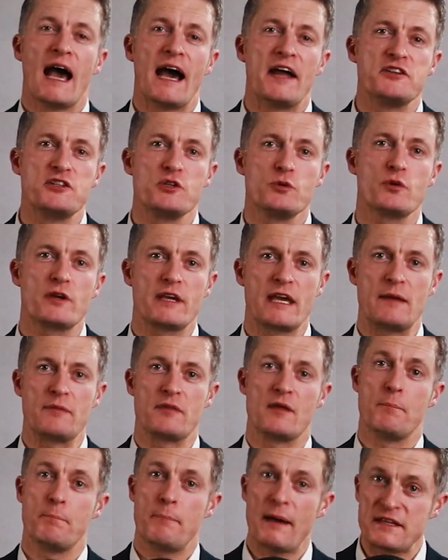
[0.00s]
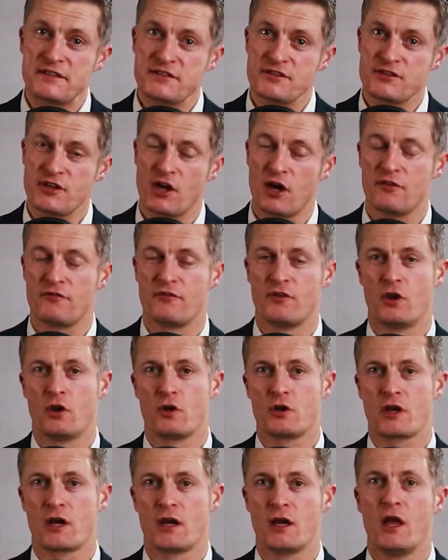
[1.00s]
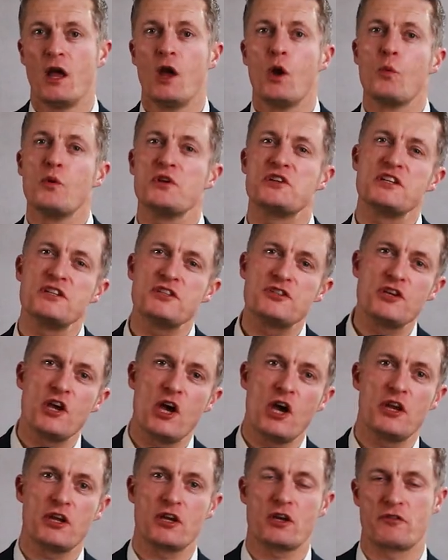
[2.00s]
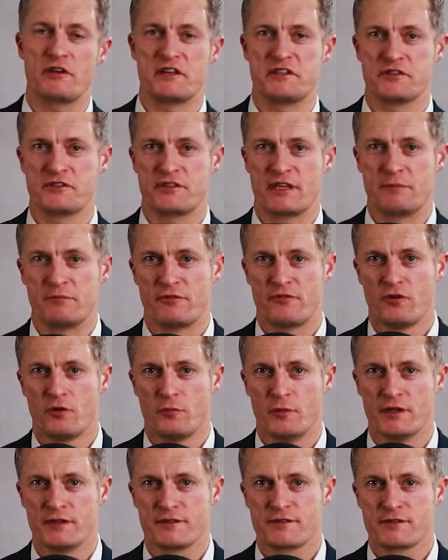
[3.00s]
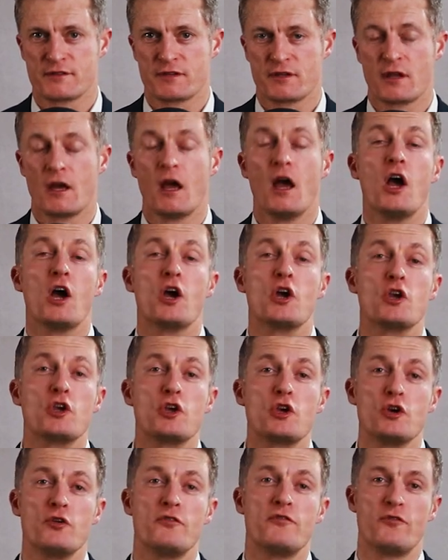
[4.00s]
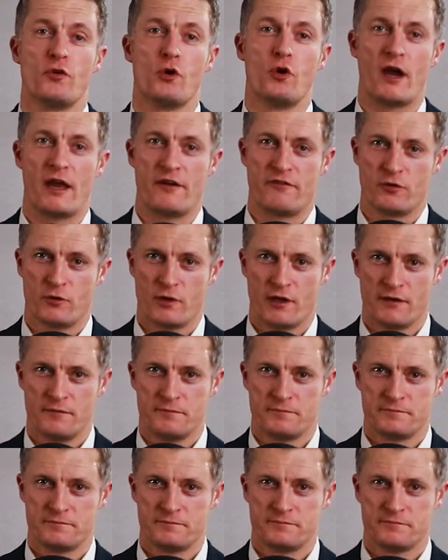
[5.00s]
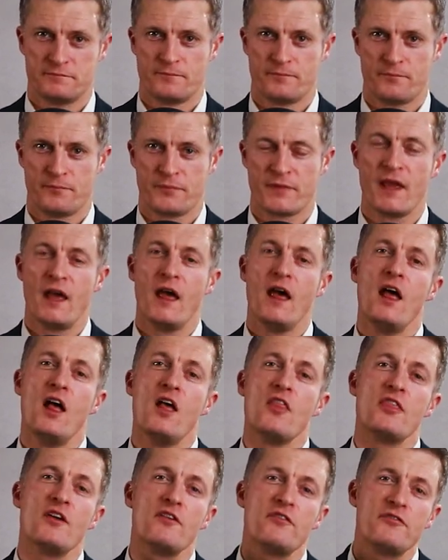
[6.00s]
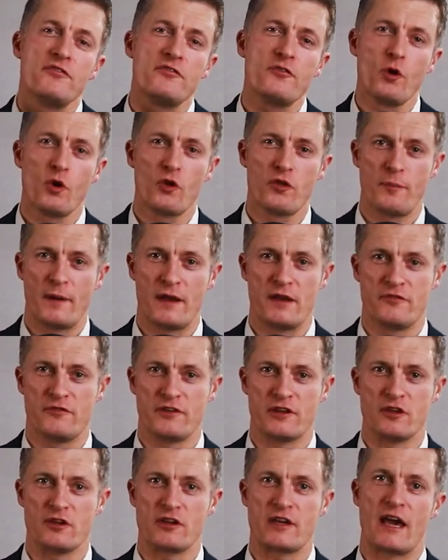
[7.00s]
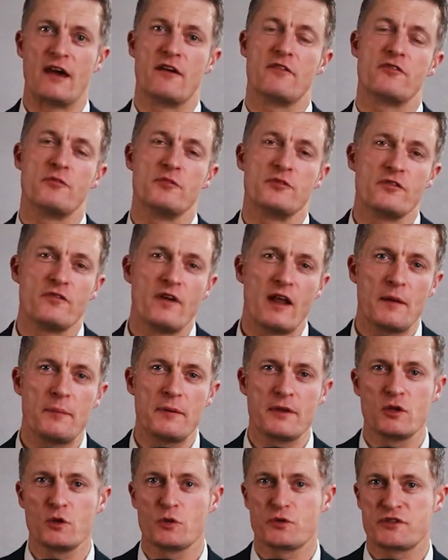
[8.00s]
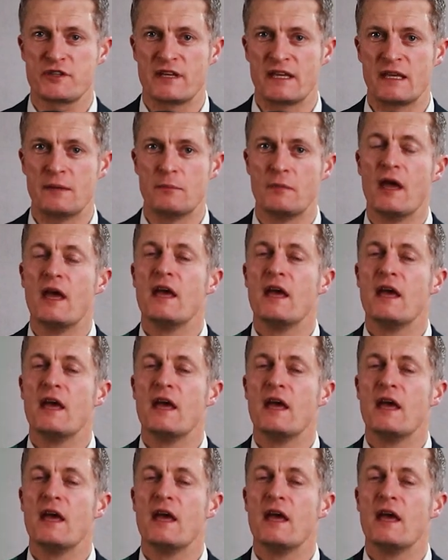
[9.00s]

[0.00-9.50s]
and you will keep the better staff for longer, which in turn increases team performance. Good for everyone. The fourth benefit you get from developing your team